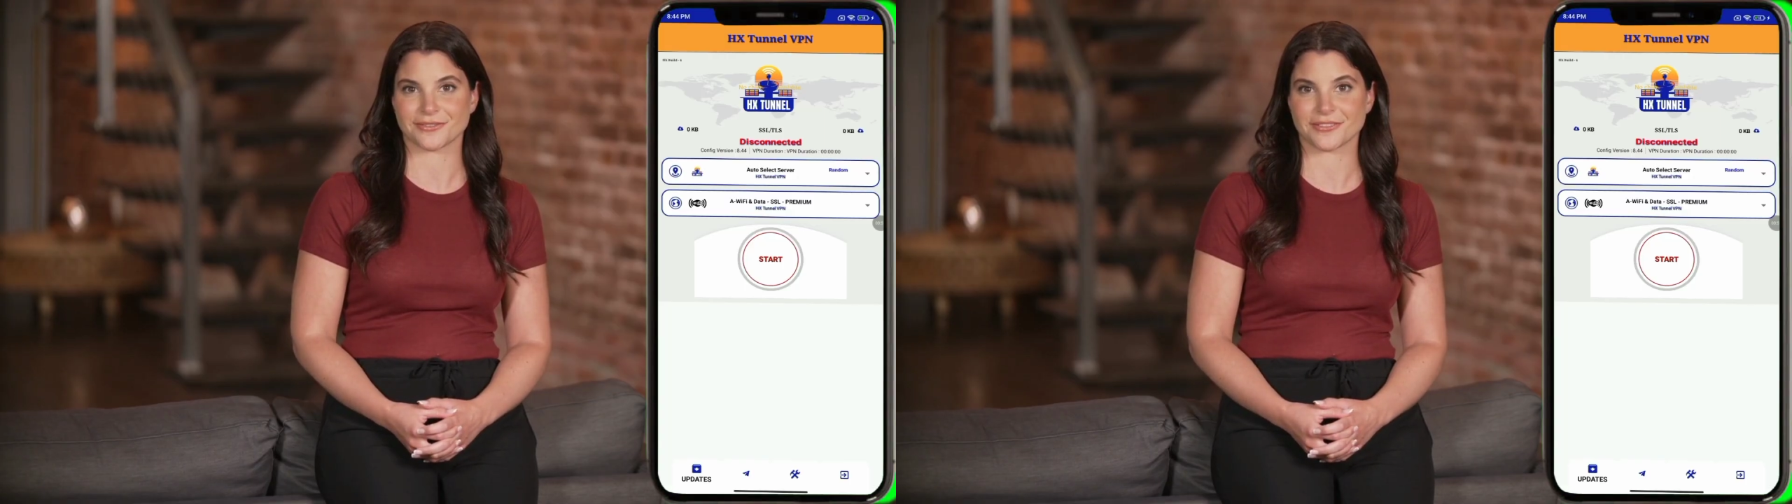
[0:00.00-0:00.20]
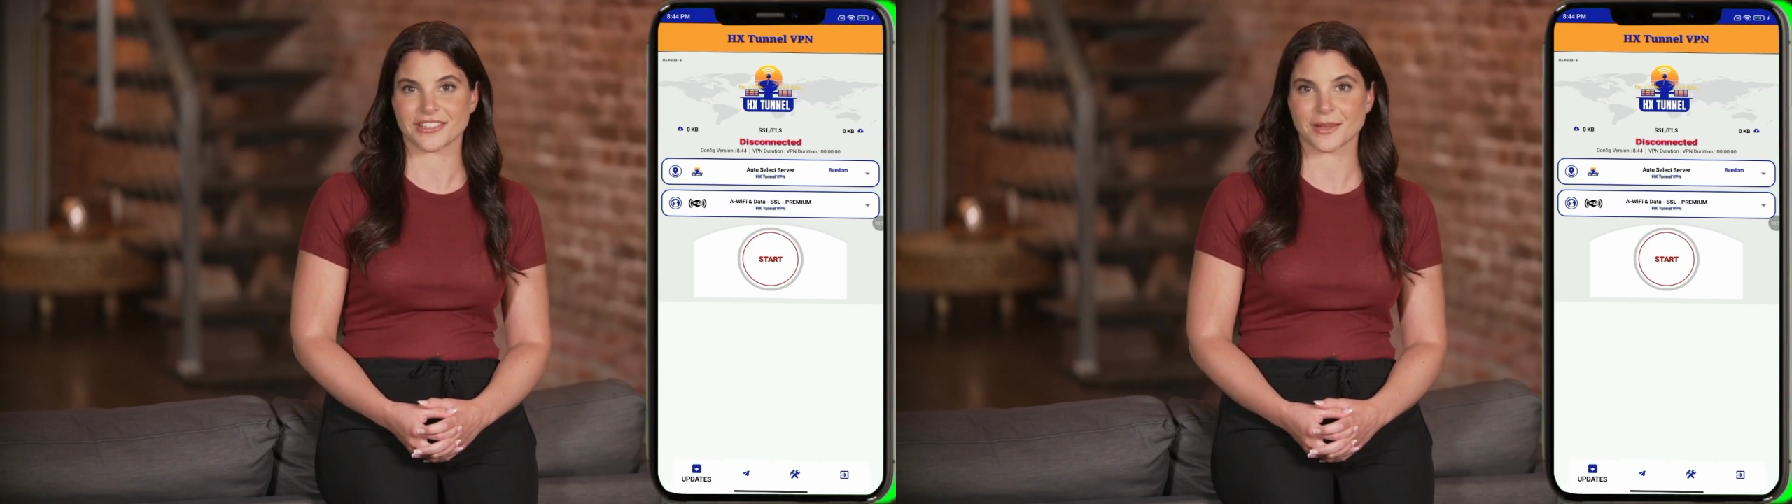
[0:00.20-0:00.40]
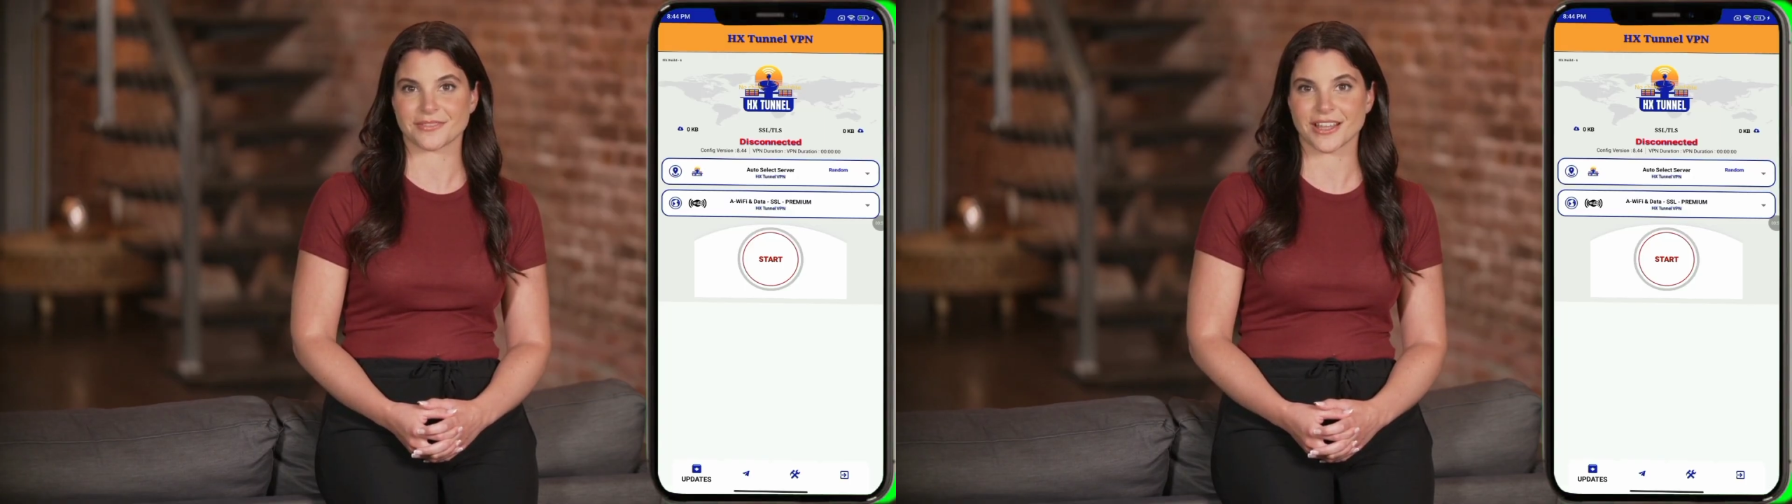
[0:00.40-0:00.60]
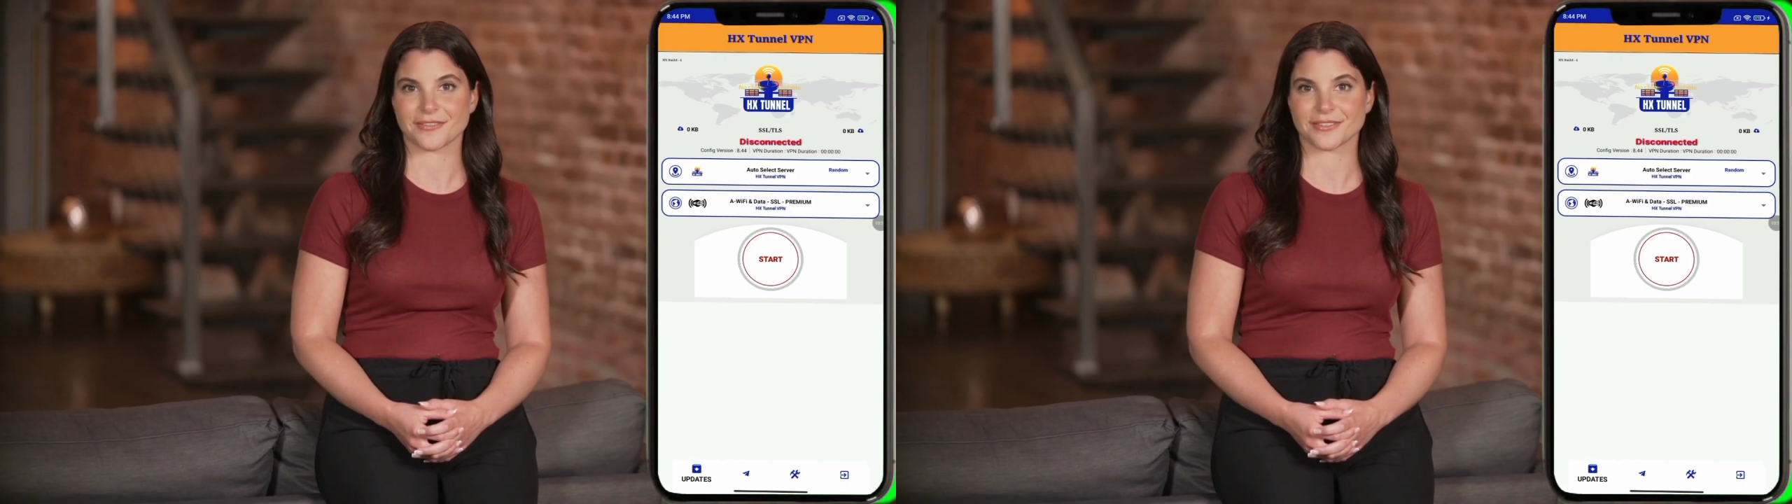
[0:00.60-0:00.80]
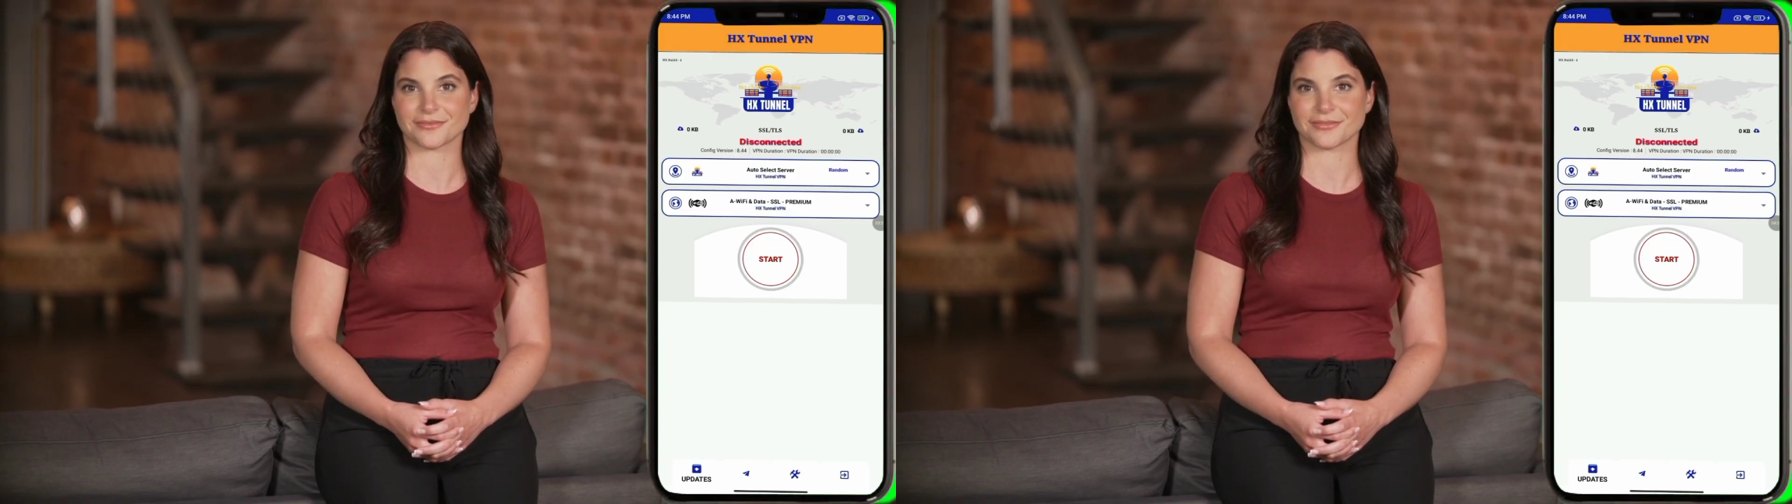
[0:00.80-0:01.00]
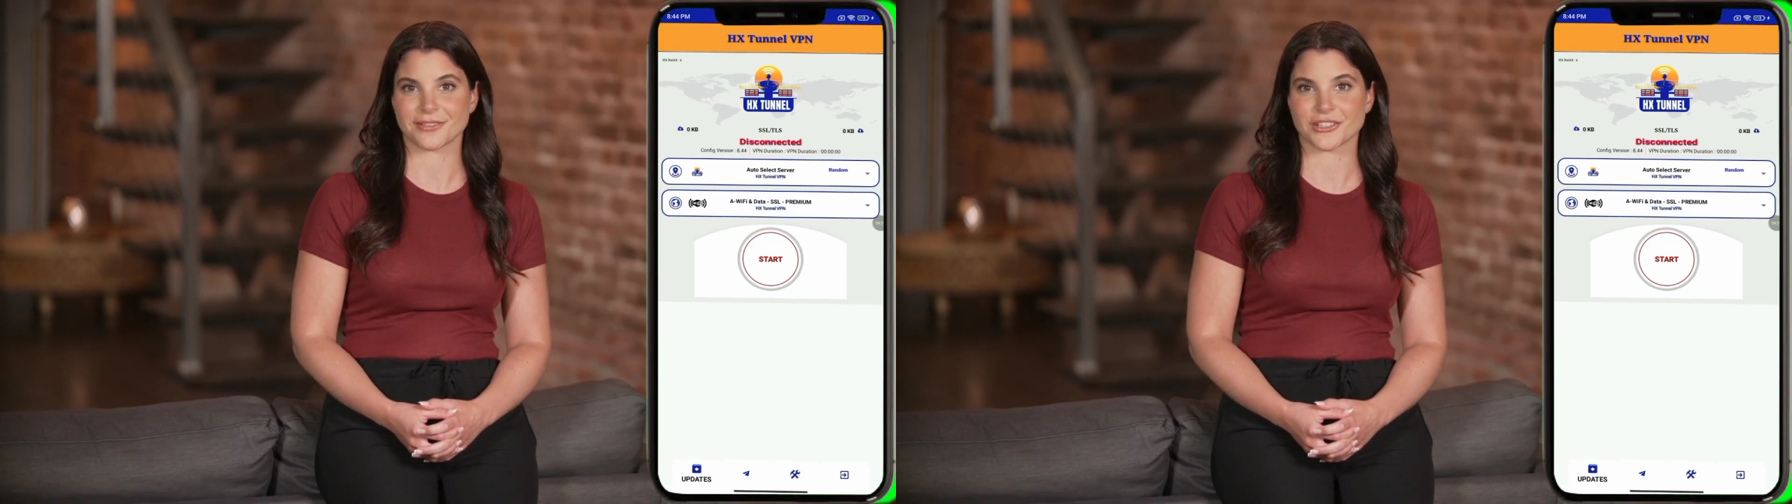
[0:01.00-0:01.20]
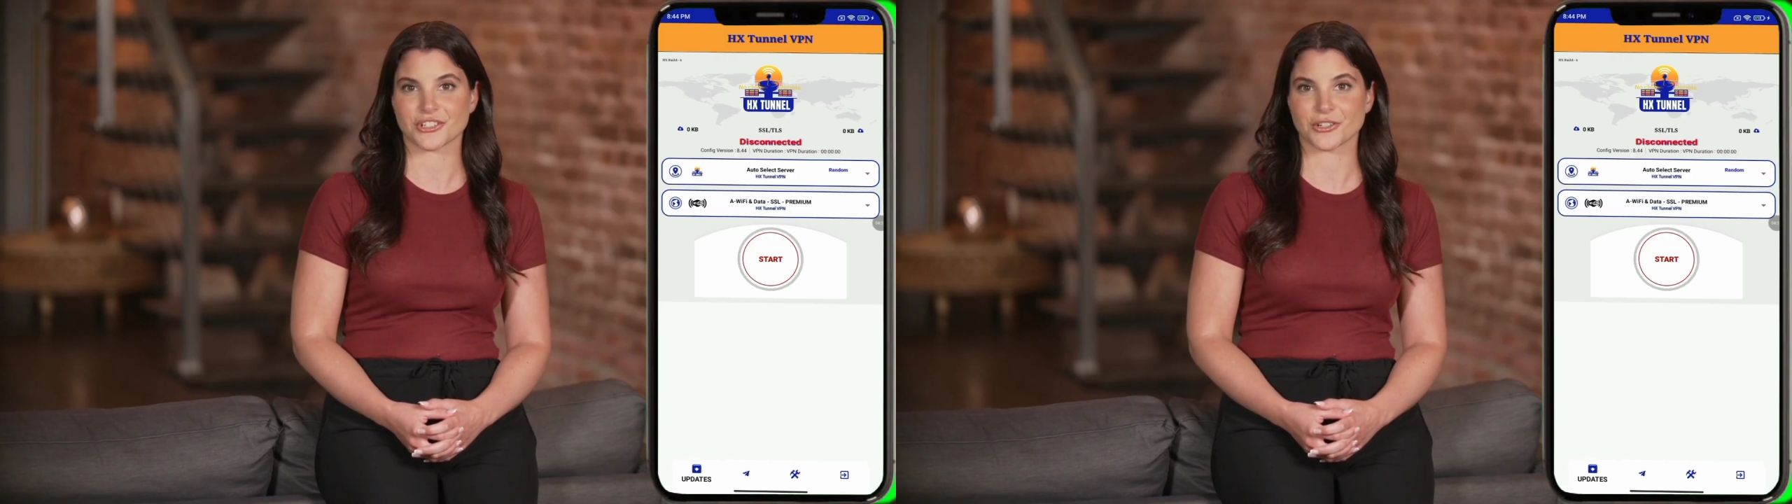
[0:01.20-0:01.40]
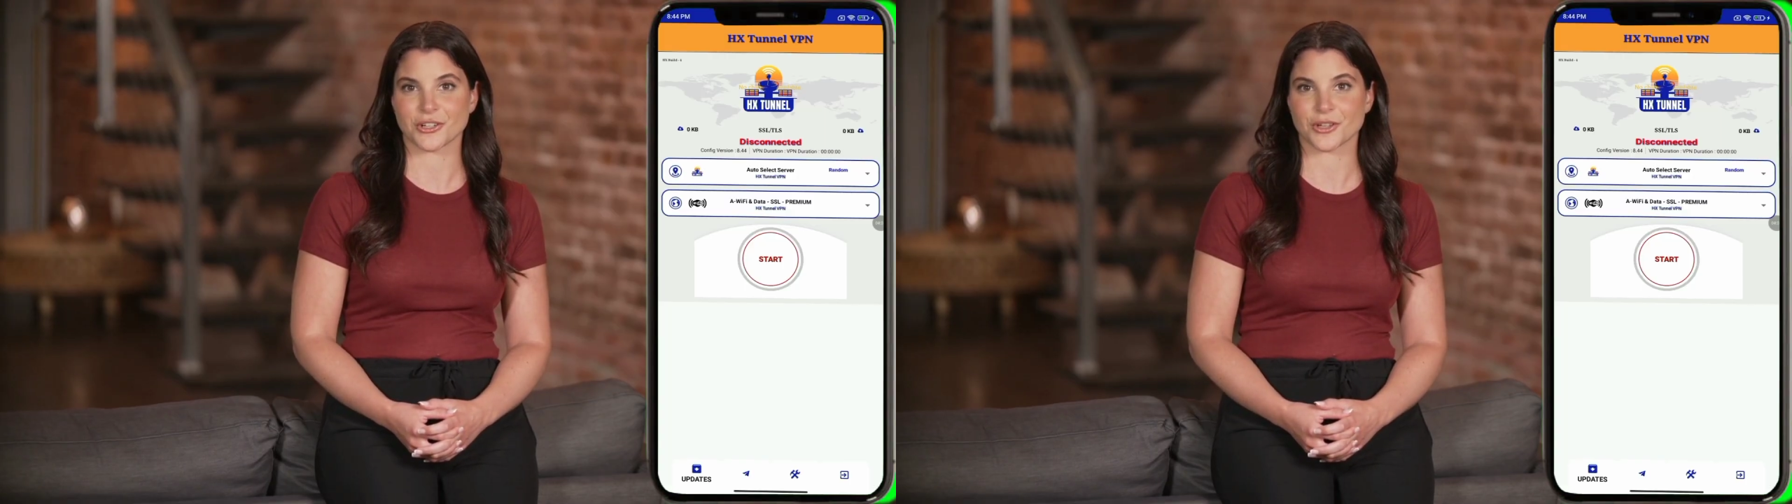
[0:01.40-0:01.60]
Step 7.
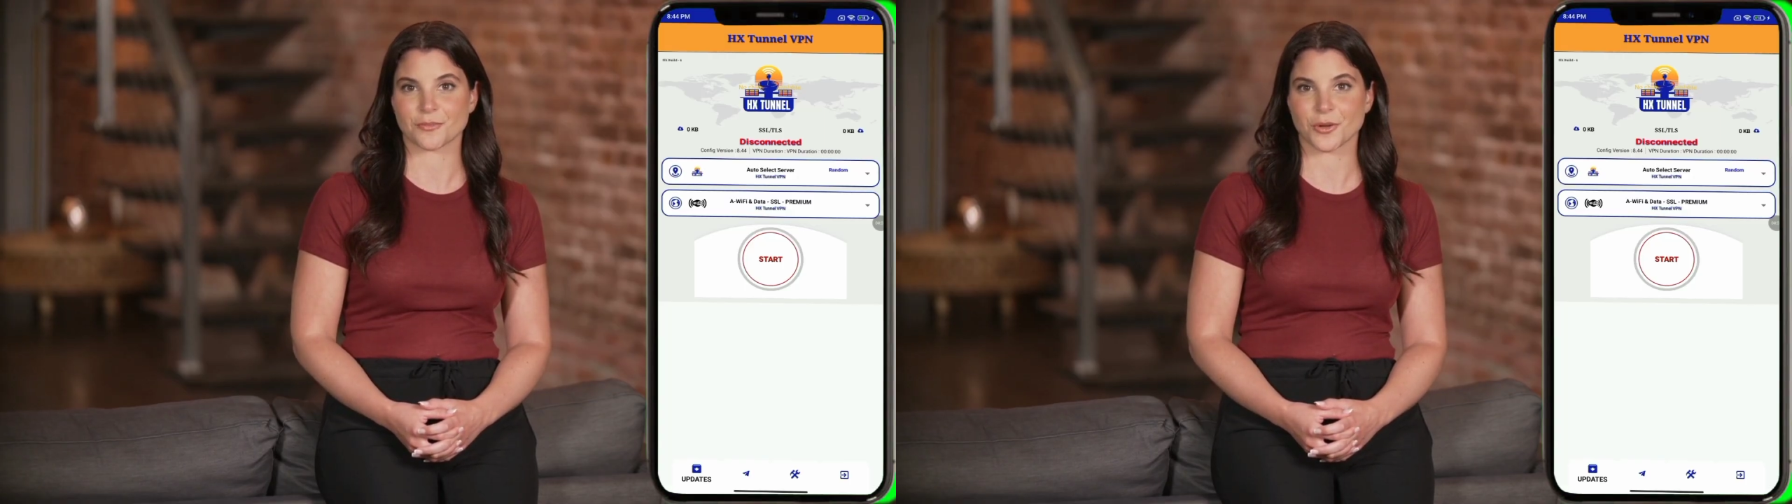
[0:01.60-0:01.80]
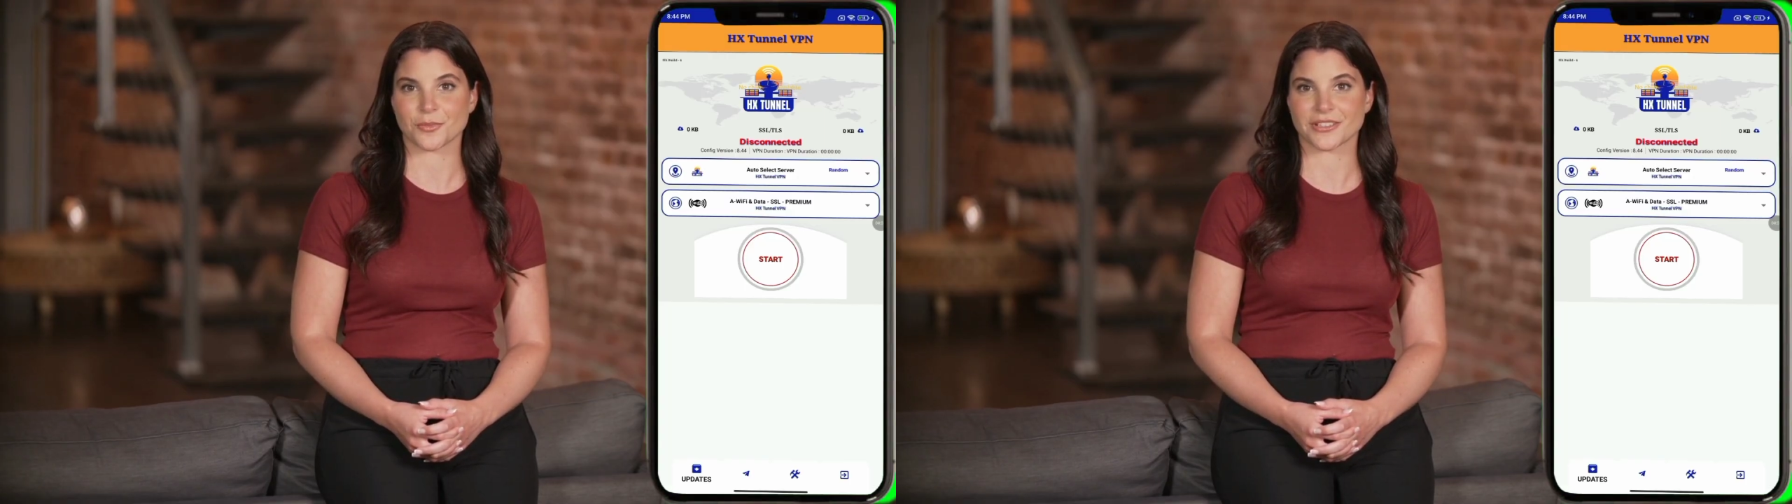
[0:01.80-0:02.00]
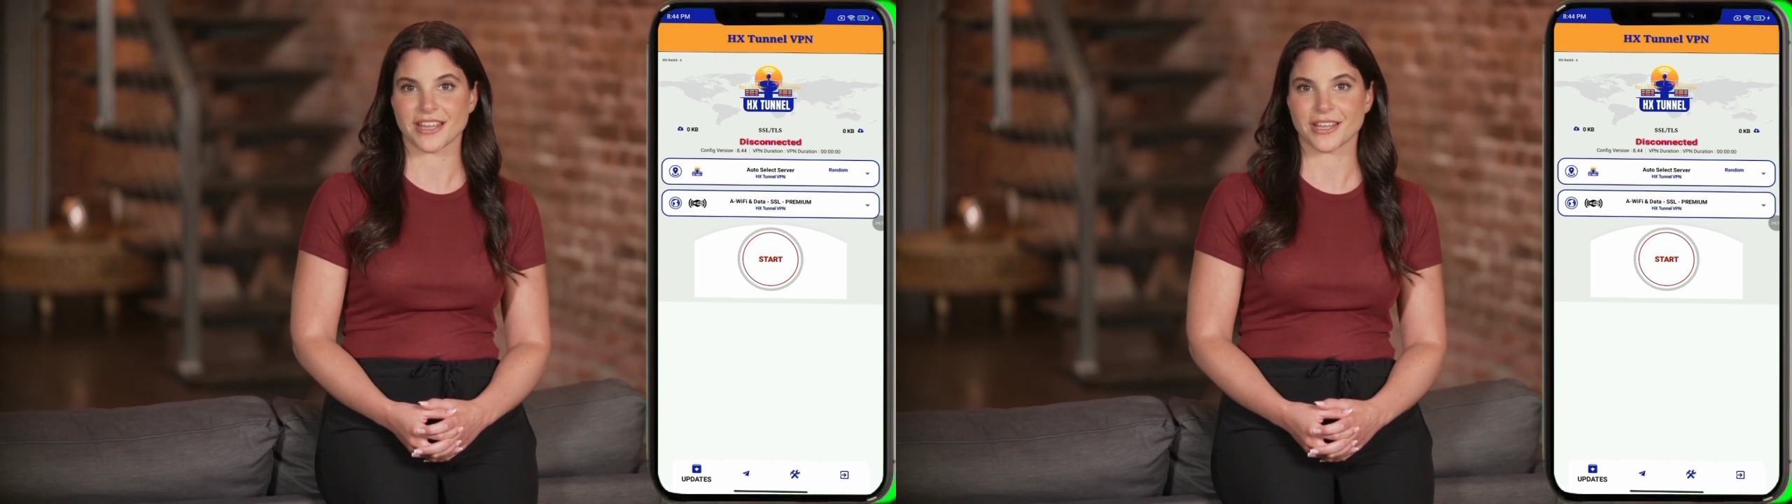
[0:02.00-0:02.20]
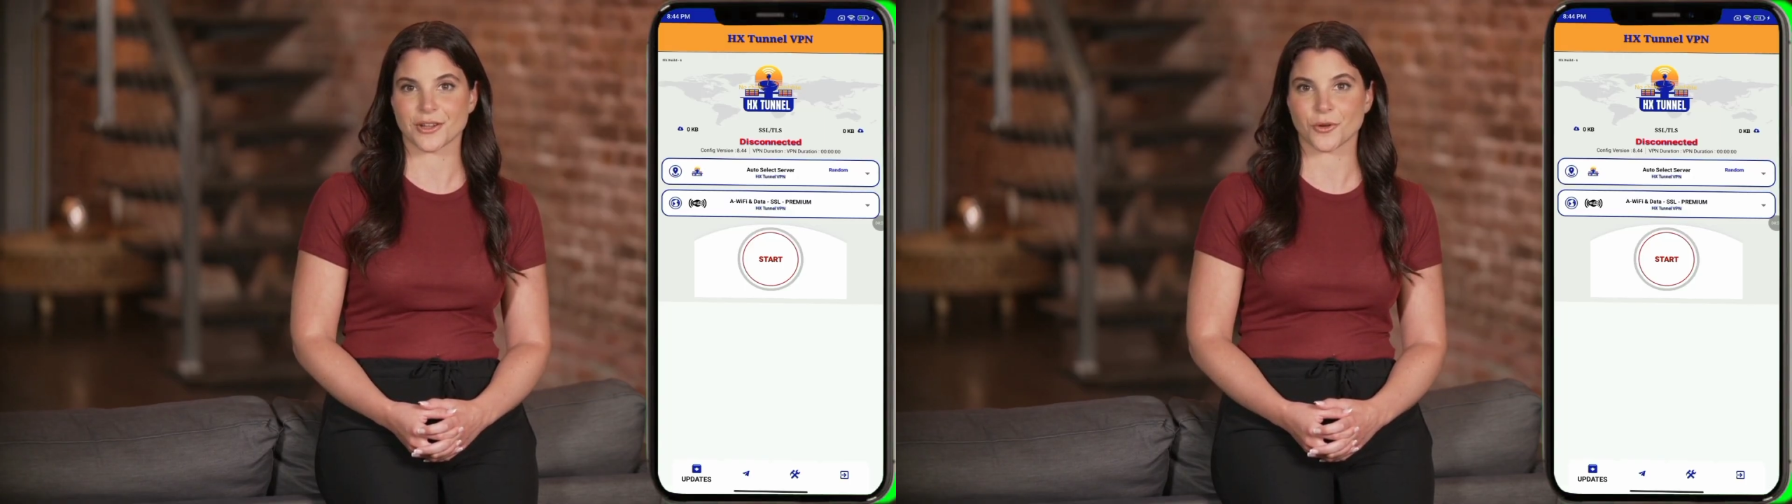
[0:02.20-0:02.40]
Ensure your mobile data